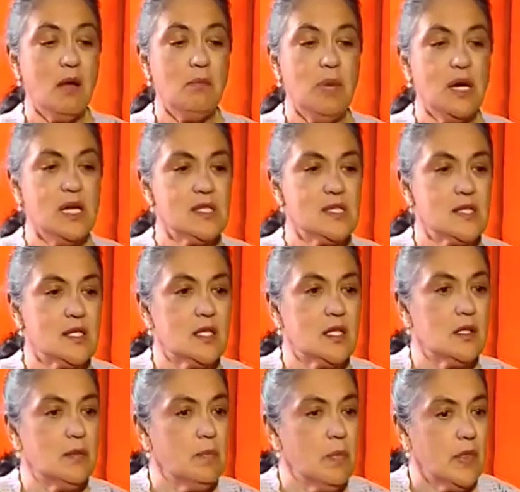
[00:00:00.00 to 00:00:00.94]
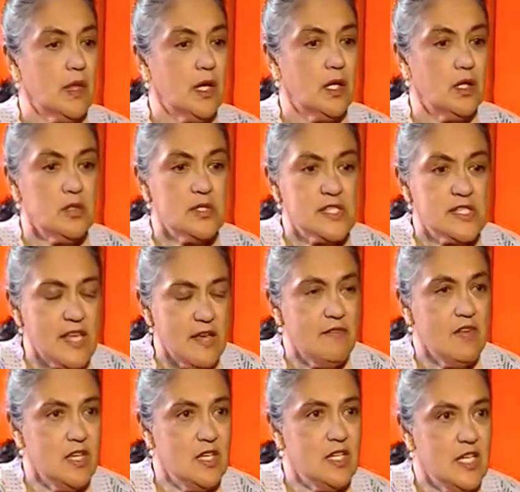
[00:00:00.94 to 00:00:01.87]
but uh,
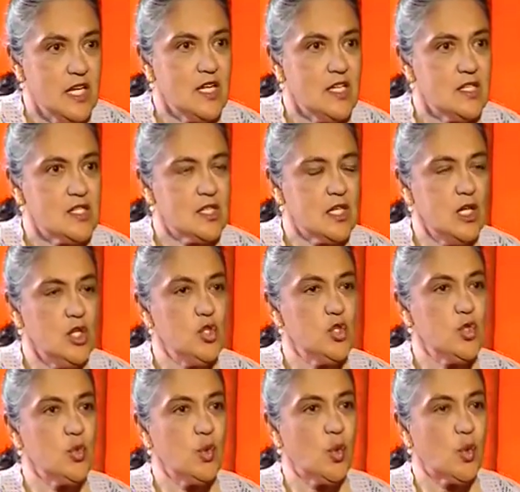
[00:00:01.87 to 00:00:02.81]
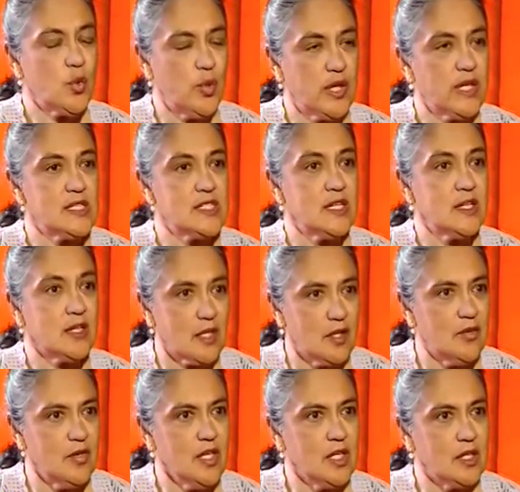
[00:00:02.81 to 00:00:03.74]
seven years into your cricketing
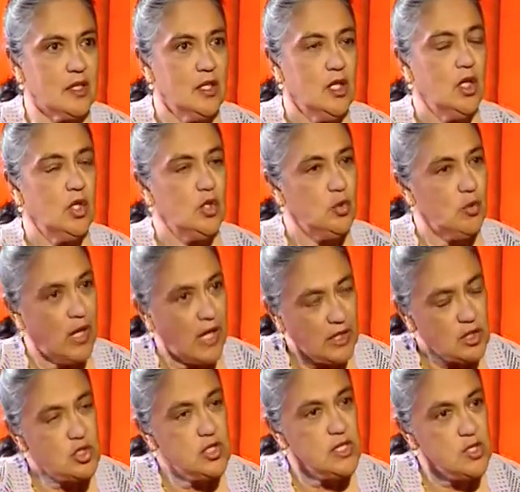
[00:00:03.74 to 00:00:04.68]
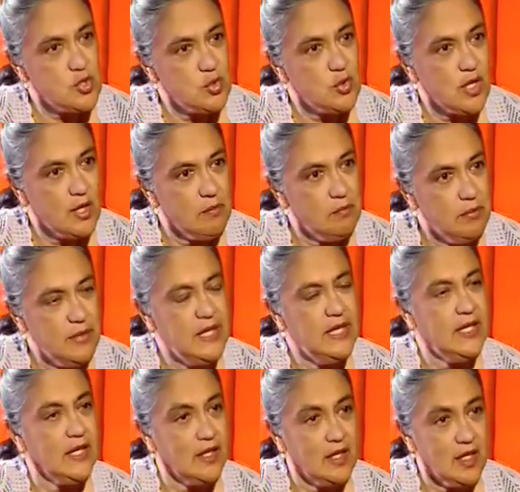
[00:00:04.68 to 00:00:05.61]
career, you actually took up
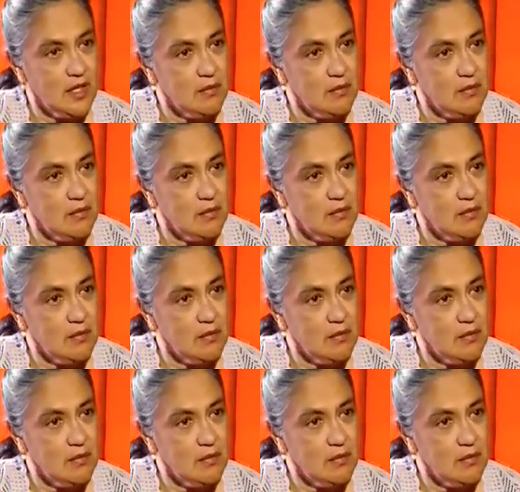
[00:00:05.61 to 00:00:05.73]
being an